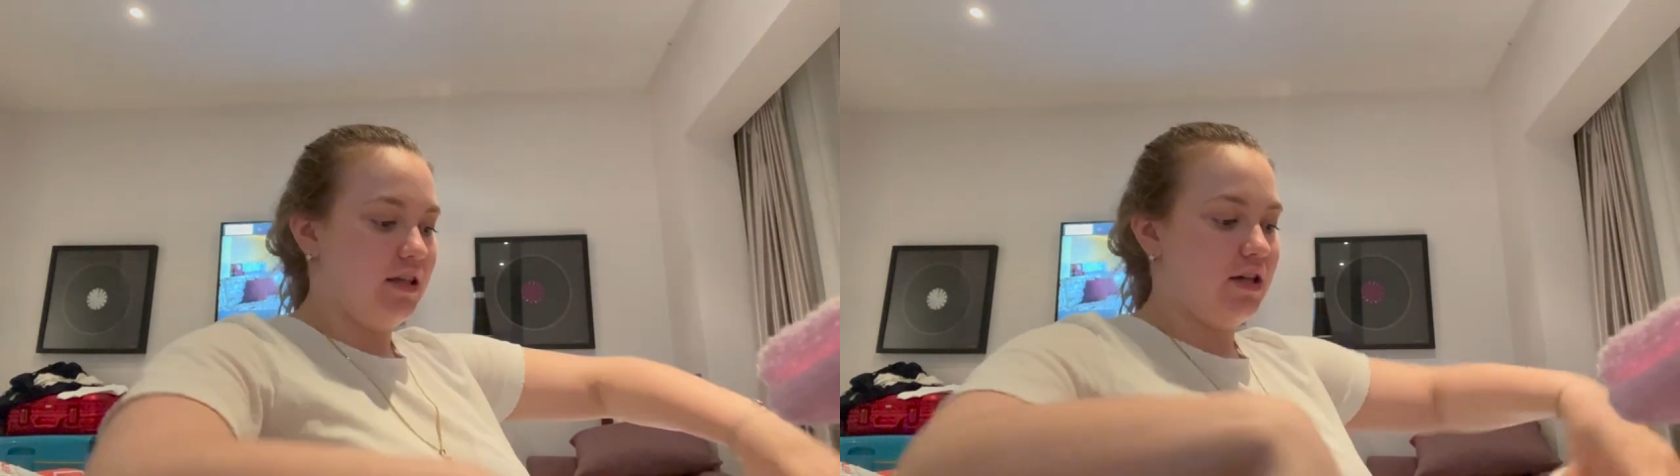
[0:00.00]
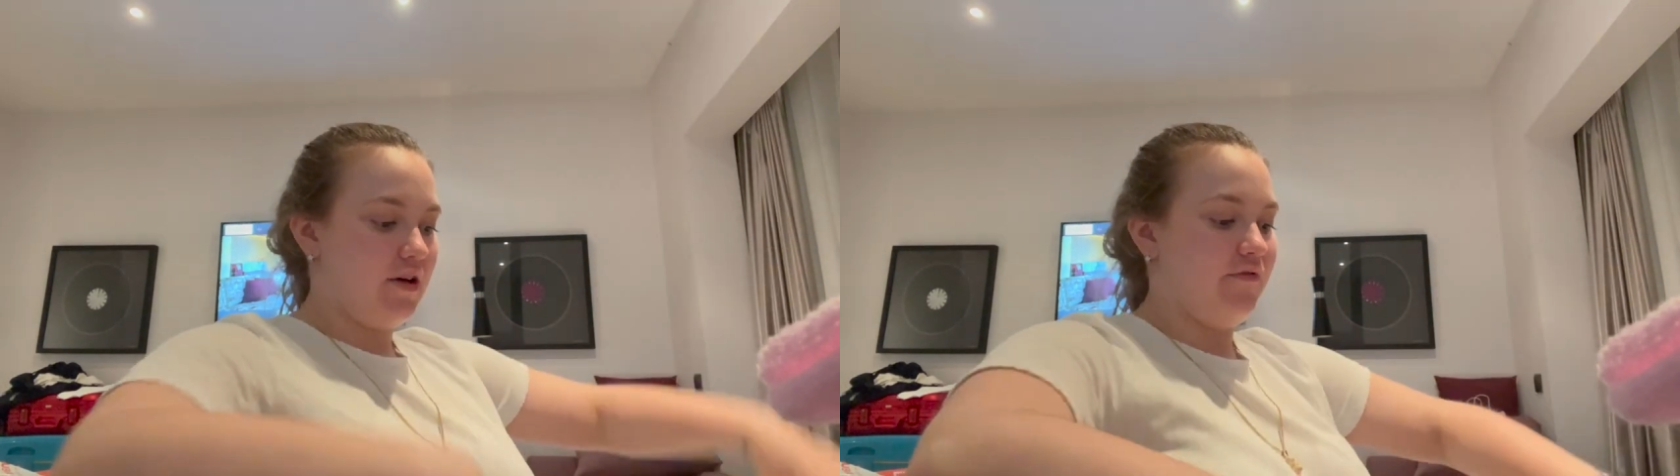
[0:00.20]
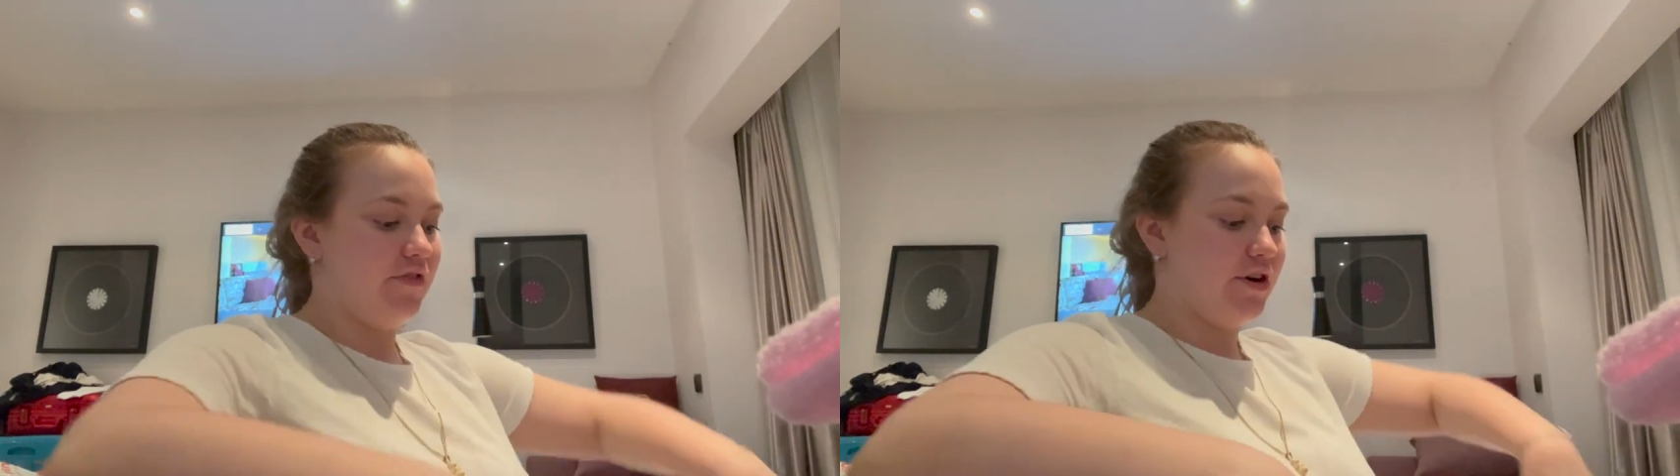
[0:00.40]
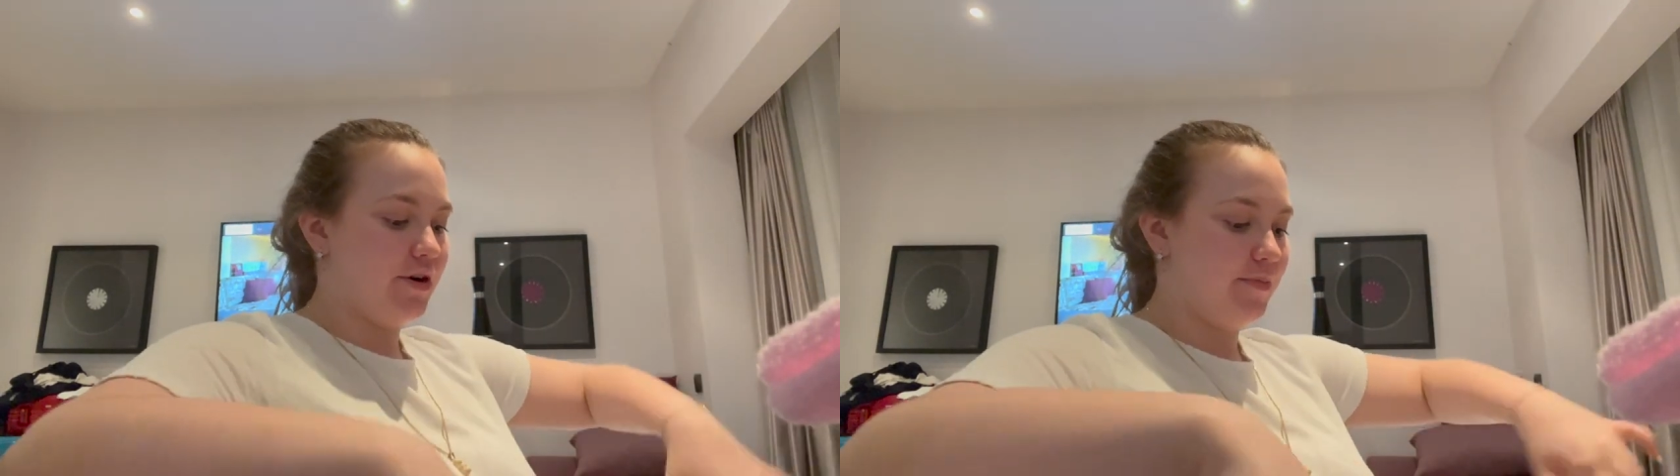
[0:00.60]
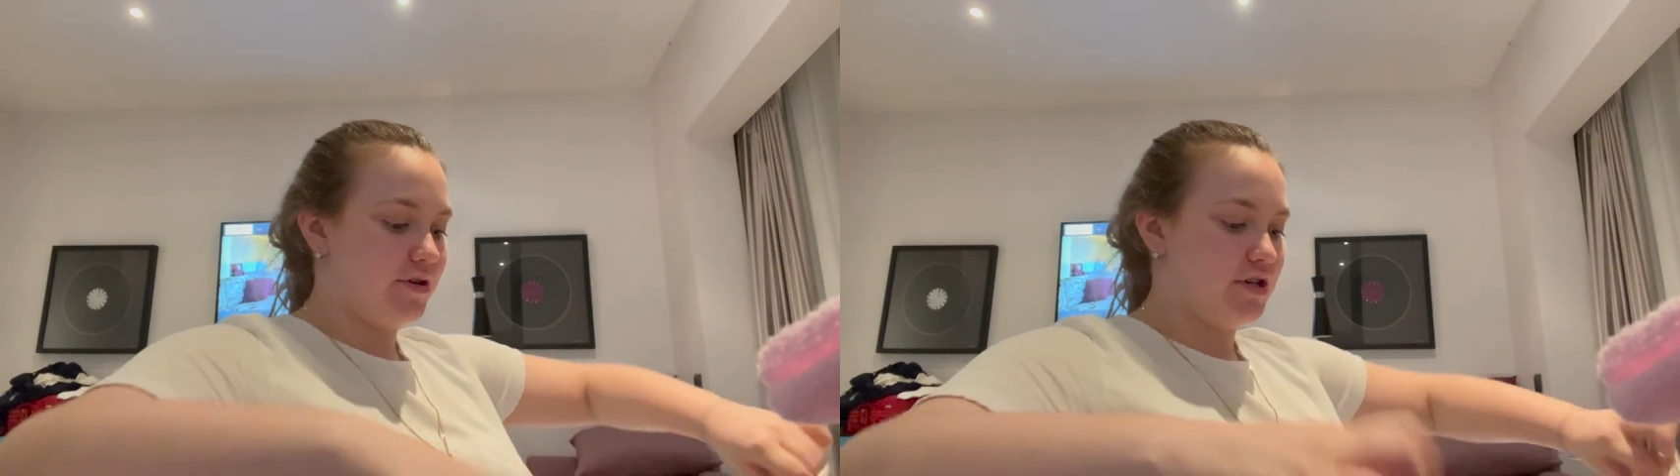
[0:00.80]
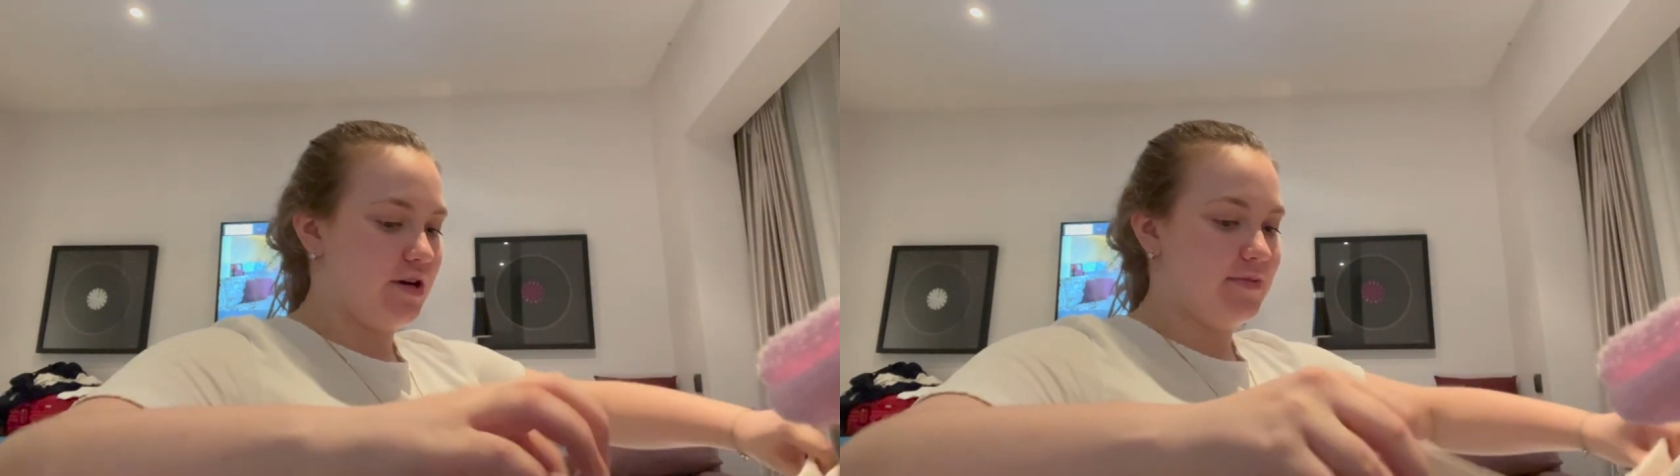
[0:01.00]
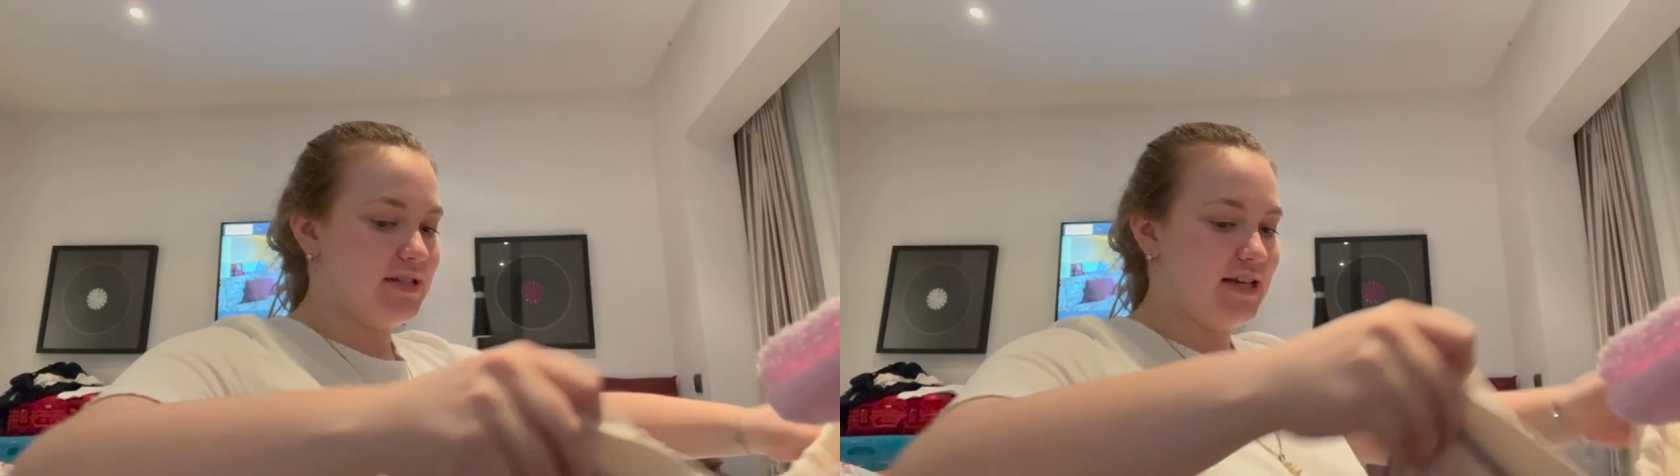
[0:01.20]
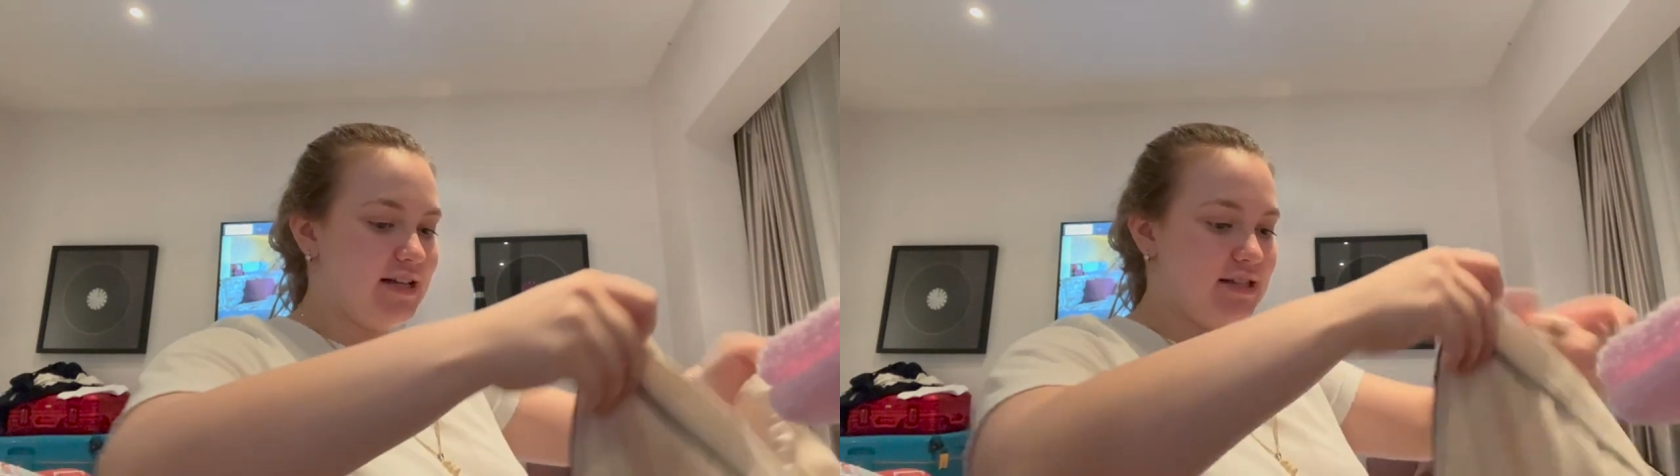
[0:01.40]
love their pajama
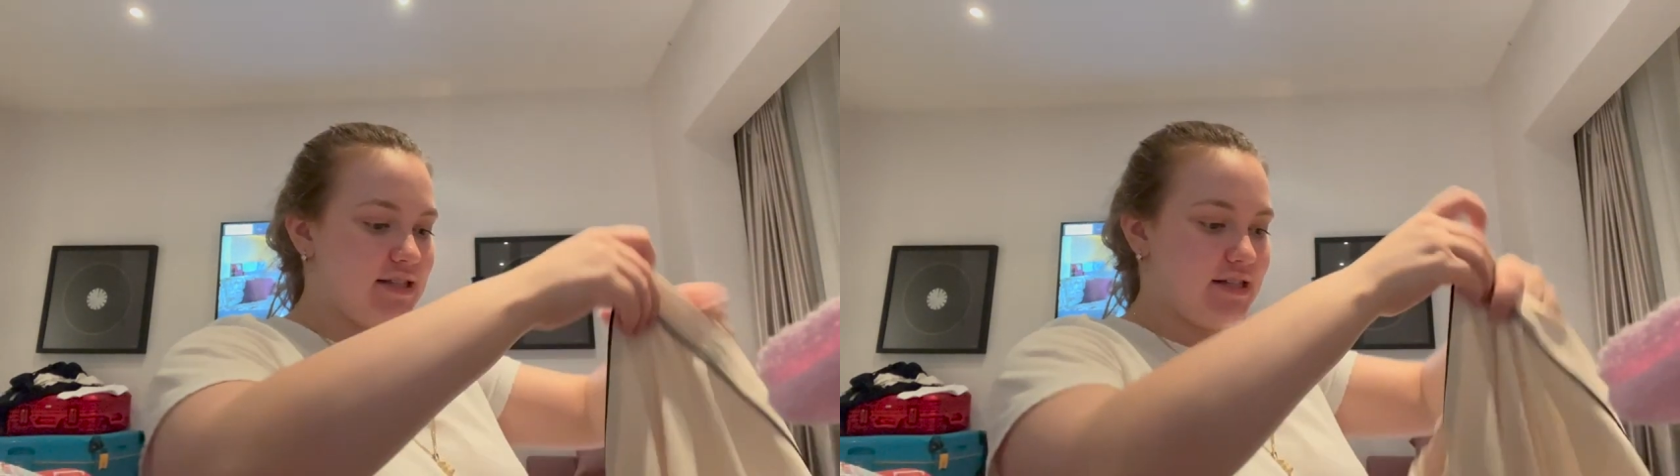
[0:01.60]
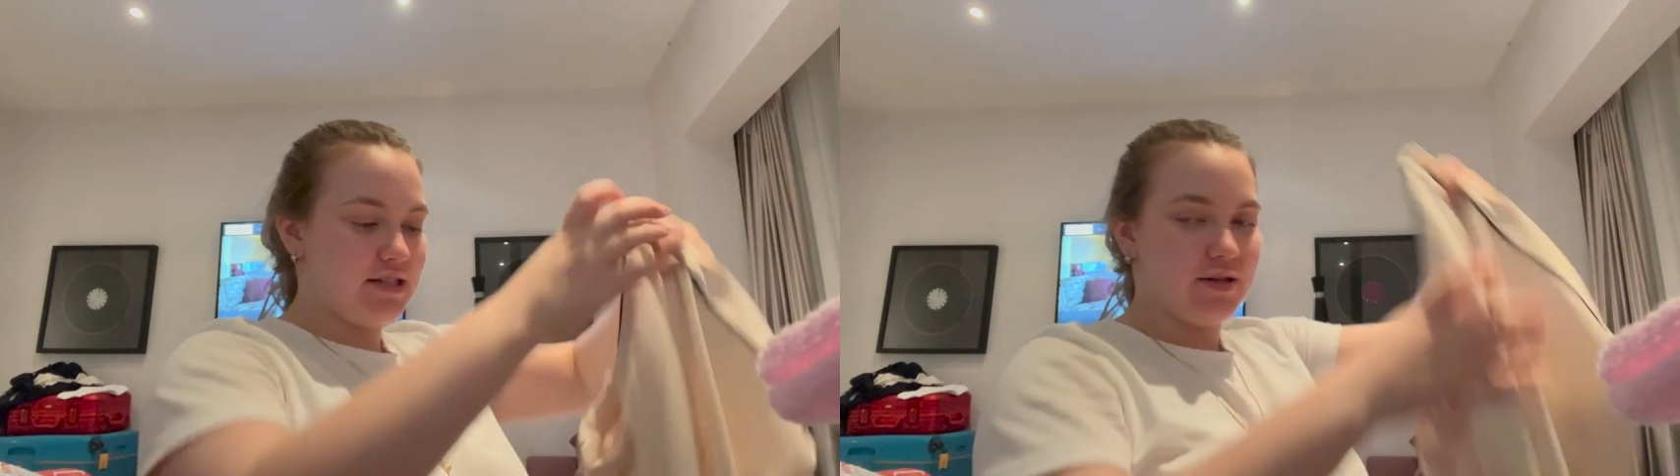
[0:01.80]
sets.